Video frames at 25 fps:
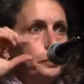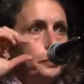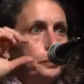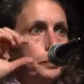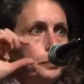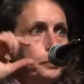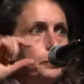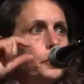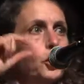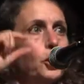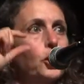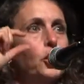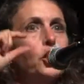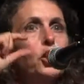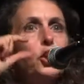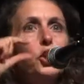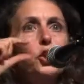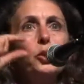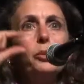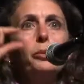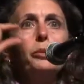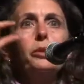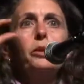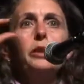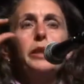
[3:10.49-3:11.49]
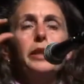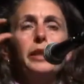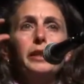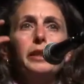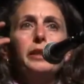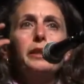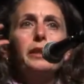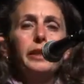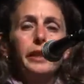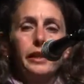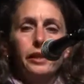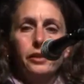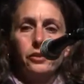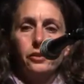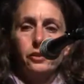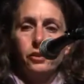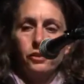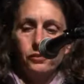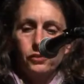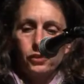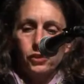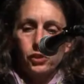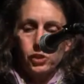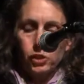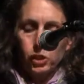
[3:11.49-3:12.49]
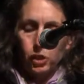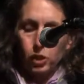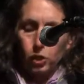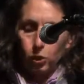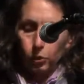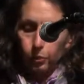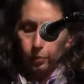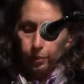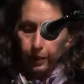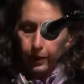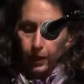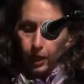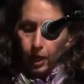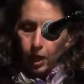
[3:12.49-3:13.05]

accumulated layers of snow.